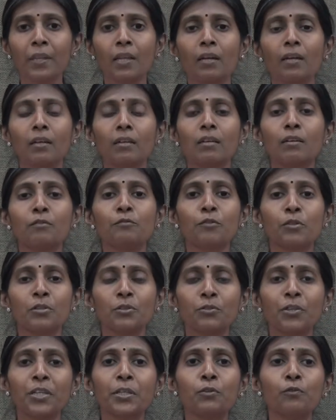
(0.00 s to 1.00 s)
for
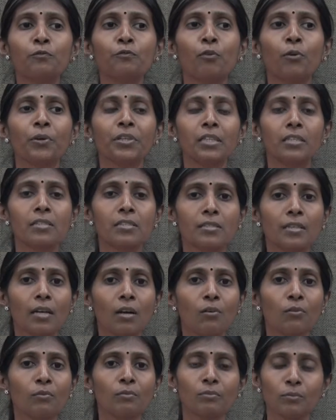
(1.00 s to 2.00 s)
3 to 4 years
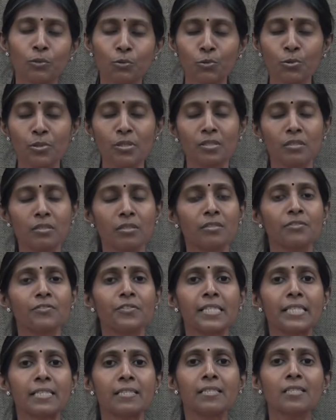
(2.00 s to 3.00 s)
now due to certain
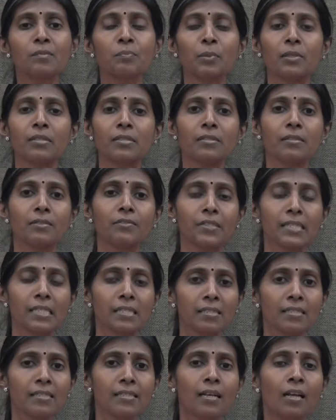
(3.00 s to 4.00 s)
reasons, personal
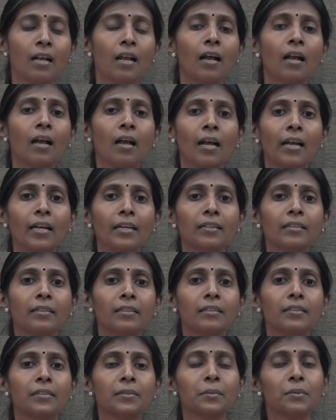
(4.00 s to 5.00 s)
reasons, and
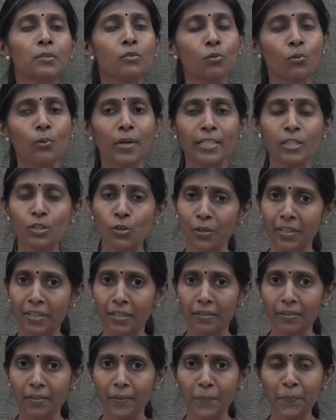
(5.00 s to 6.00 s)
so I
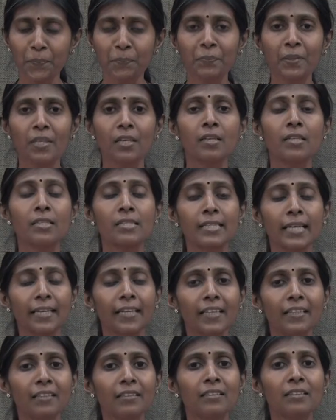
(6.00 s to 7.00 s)
joined here.
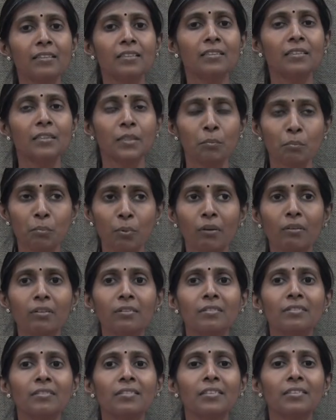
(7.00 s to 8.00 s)
Second, the
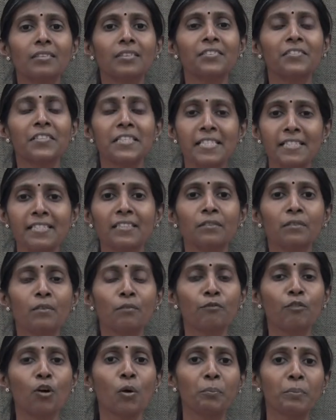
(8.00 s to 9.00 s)
important reason
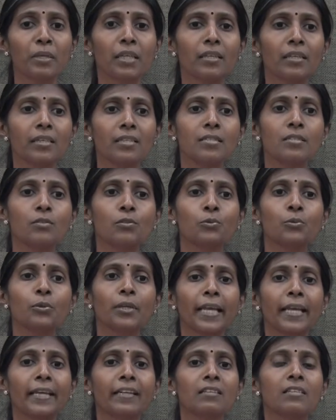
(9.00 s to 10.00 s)
for me is to
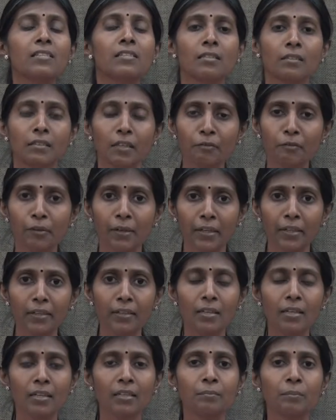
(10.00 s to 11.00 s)
gain a certificate,
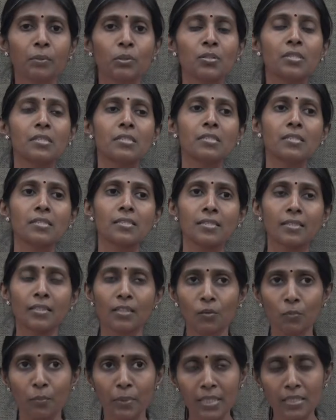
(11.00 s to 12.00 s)
because this is a
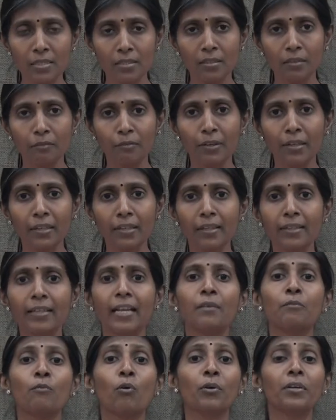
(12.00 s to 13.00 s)
government certificate and
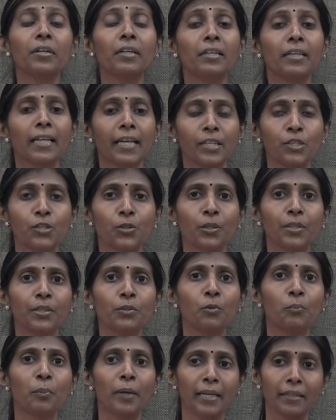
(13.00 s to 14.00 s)
I wanted actually
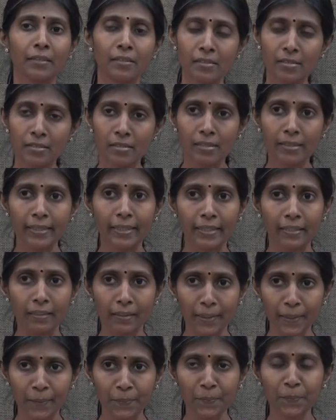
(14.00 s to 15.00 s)
to practice it
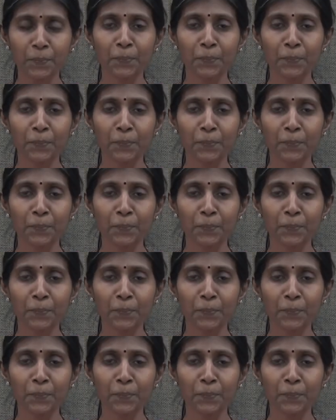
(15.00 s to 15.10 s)
legally.